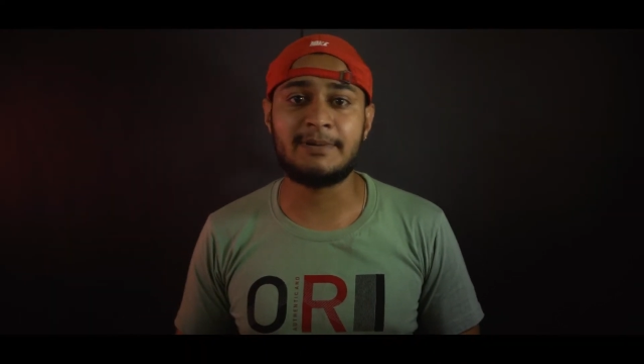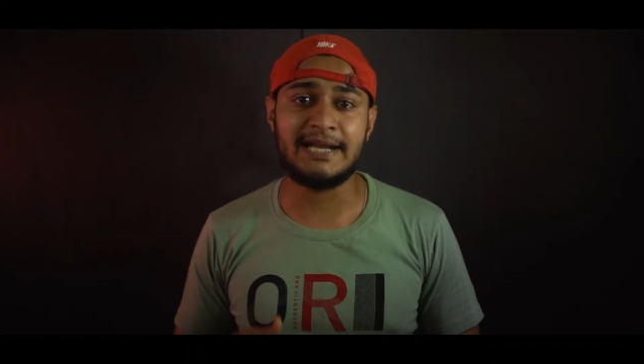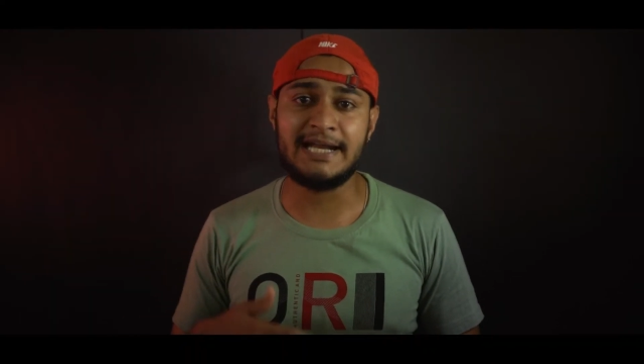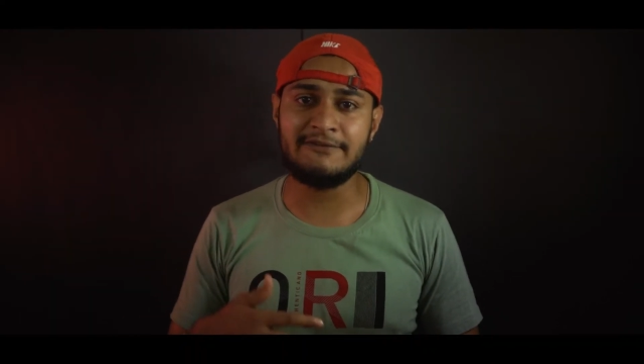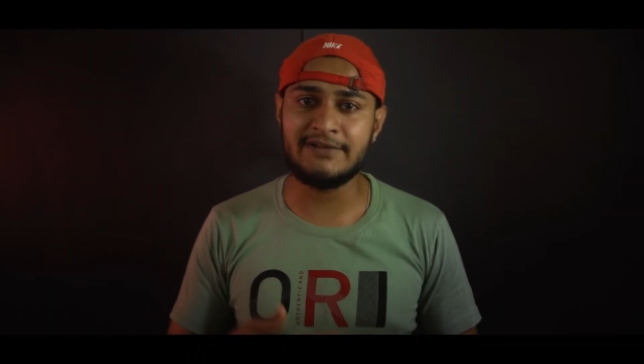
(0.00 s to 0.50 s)

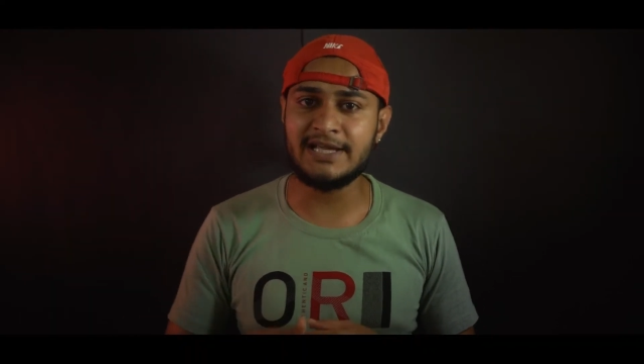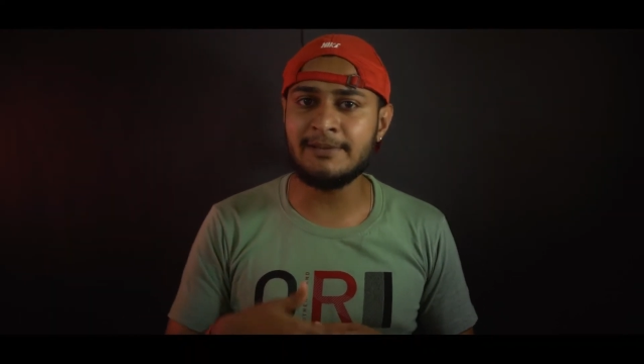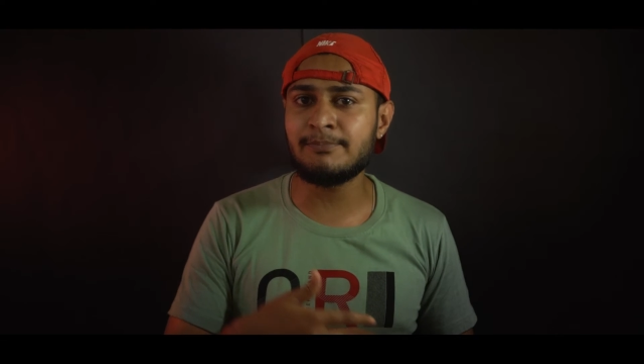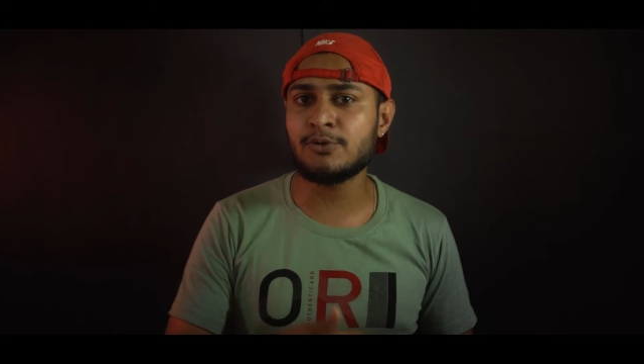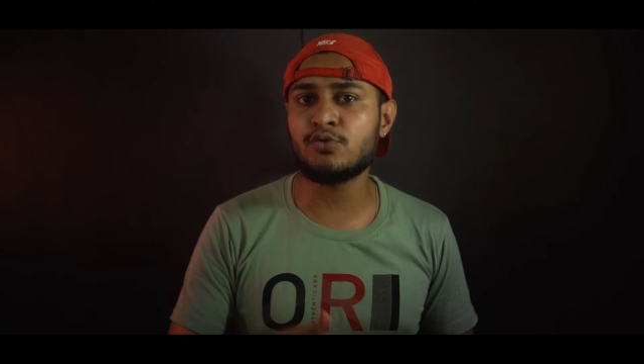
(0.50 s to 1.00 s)
but it will
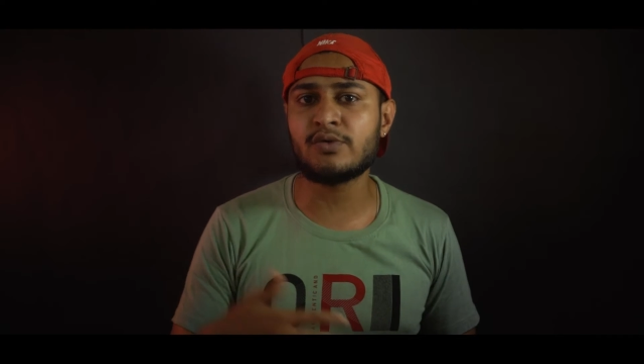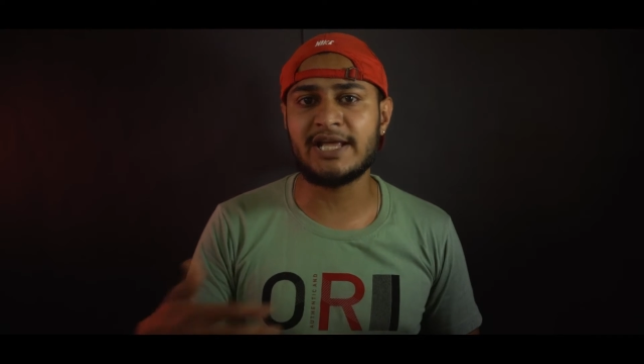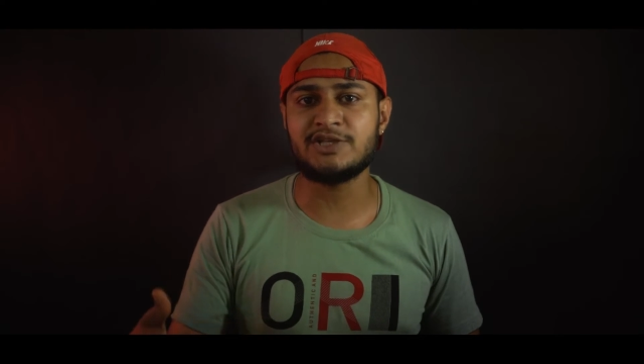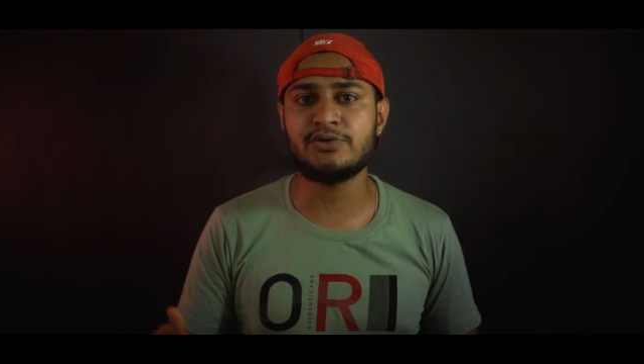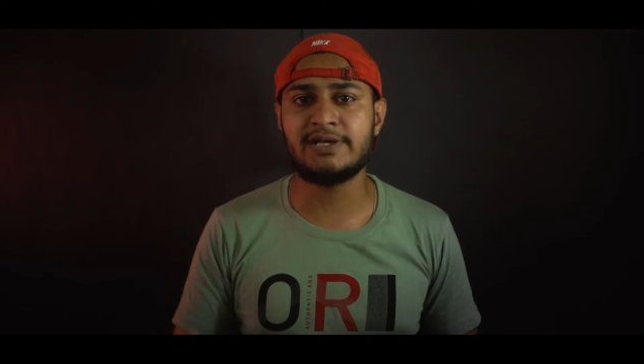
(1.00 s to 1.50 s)
improve
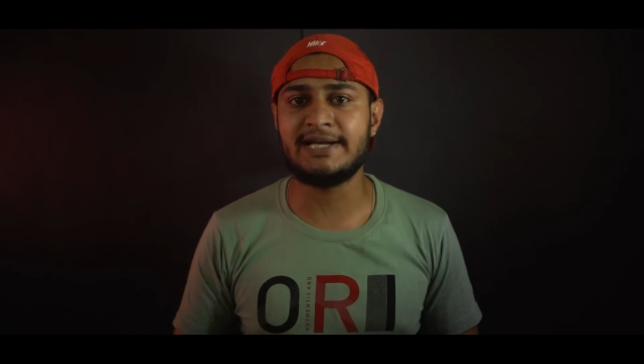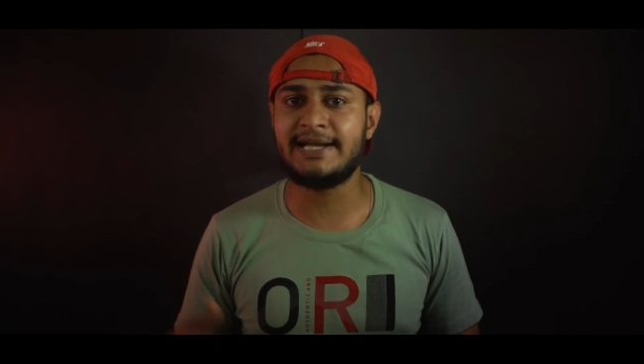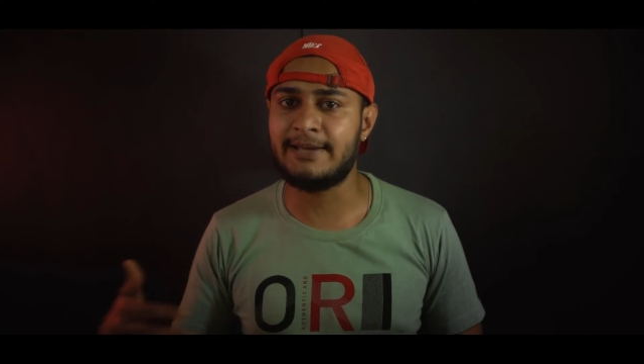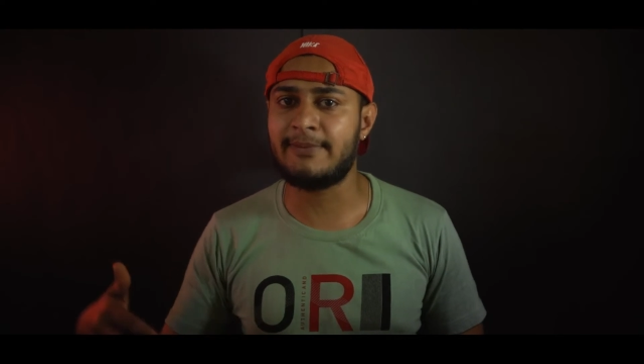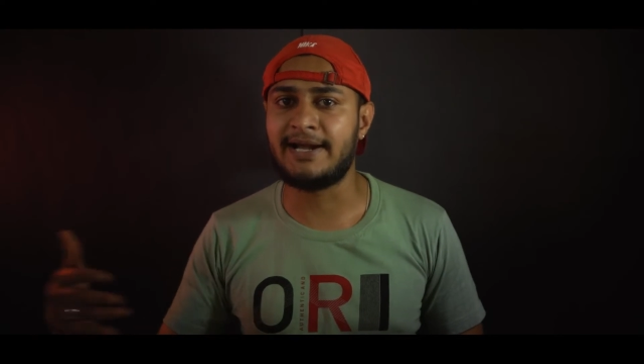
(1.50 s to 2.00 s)
gradually
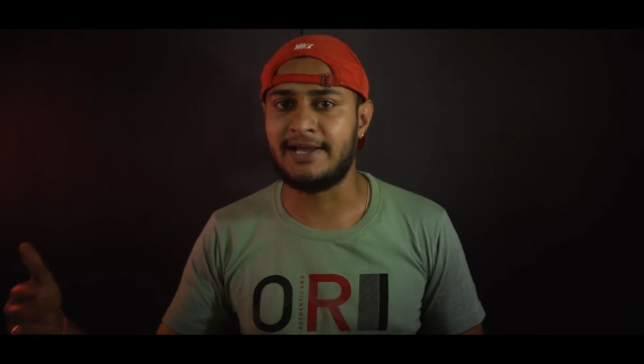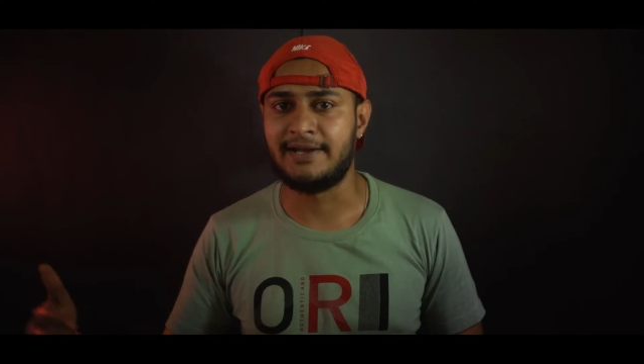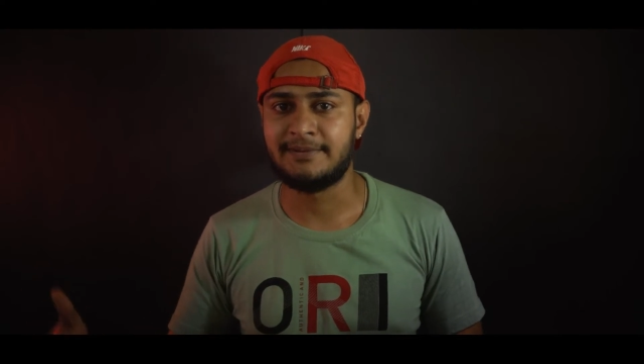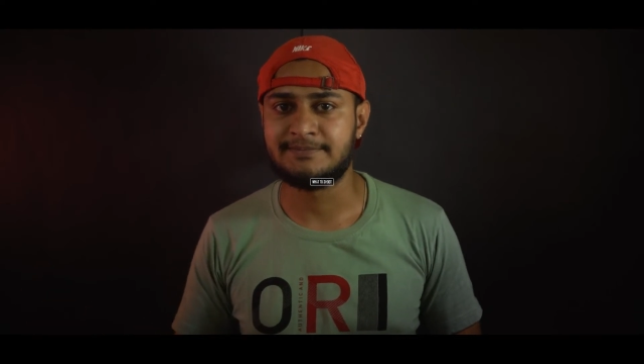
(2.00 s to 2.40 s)
day by day.